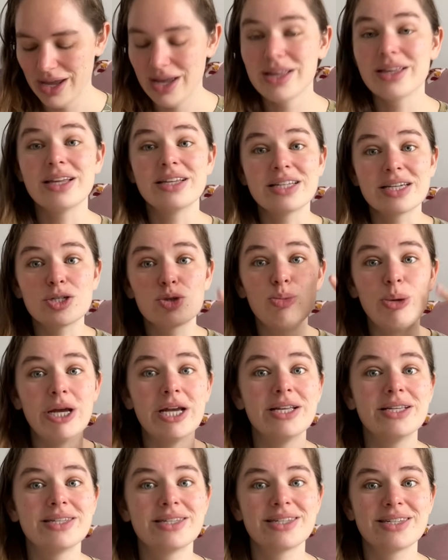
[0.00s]
that
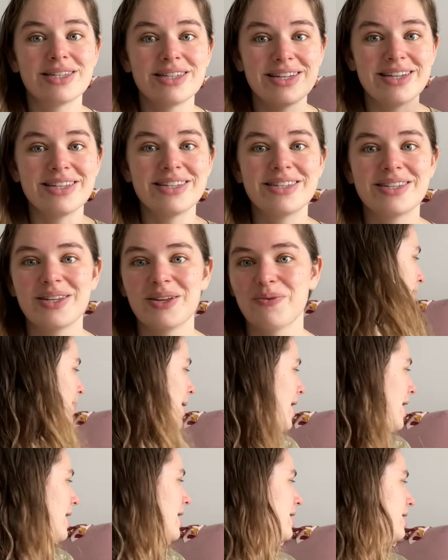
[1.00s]
explains this.
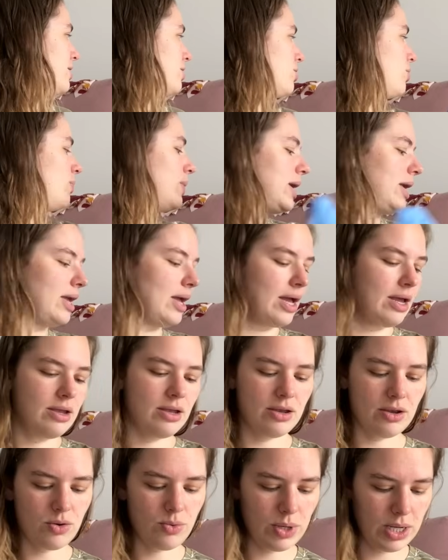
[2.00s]
By the way, I
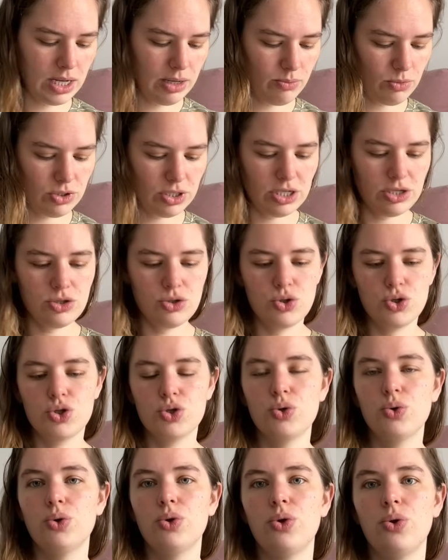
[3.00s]
quickly wanted to
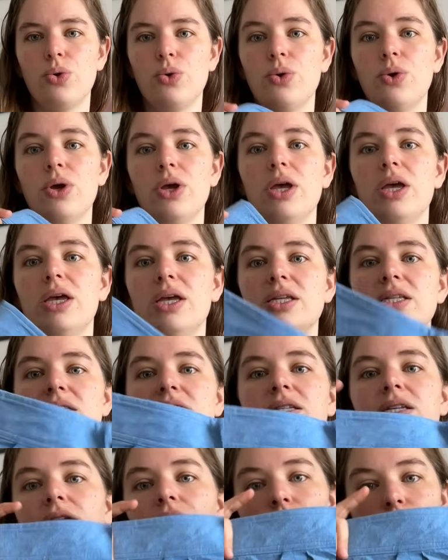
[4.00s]
show you,
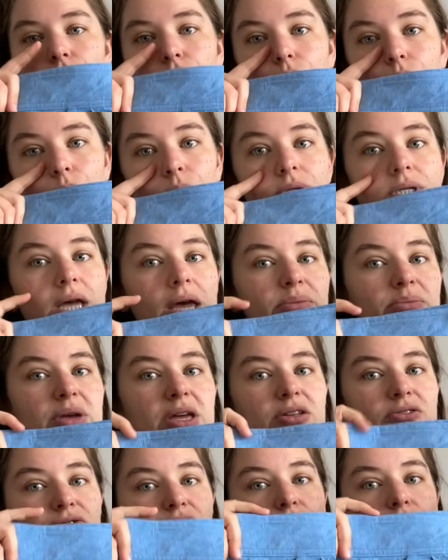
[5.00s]
these are the shorts I
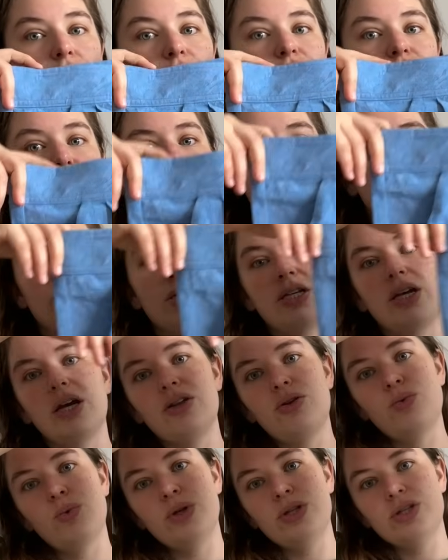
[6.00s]
made for Francesca,
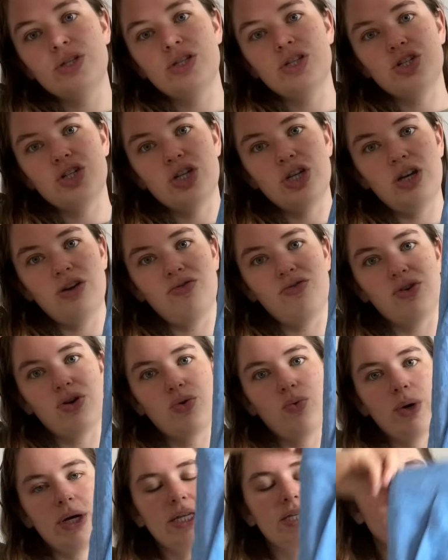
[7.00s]
the ones she
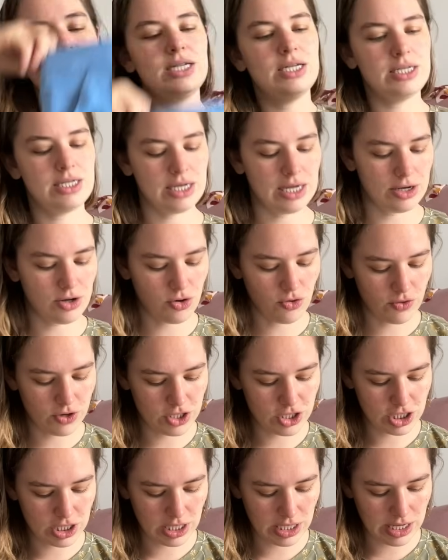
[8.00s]
requested. And
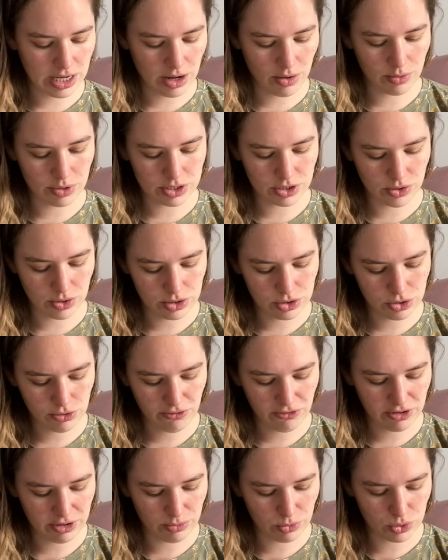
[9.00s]
originally I was going to
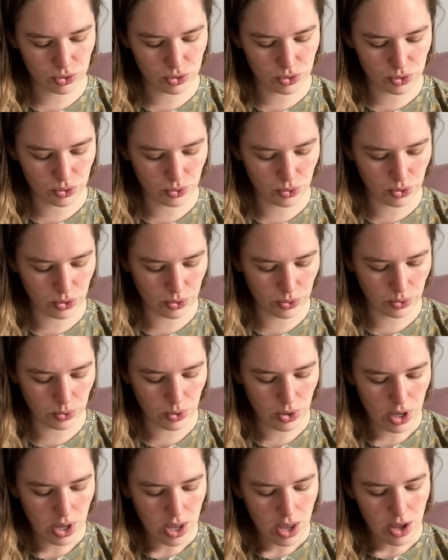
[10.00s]
film a tutorial
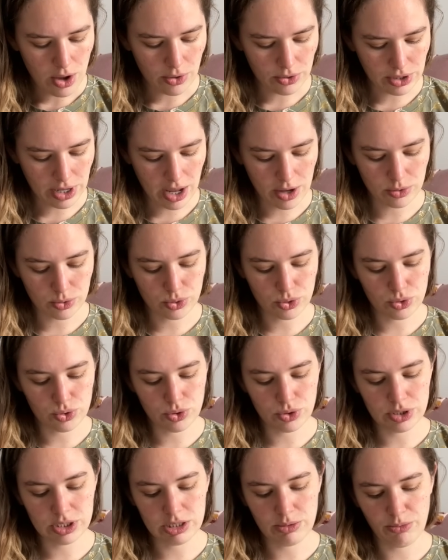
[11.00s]
on how to do
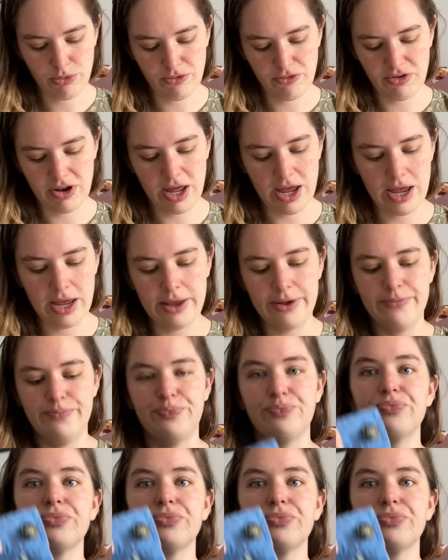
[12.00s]
a zip fly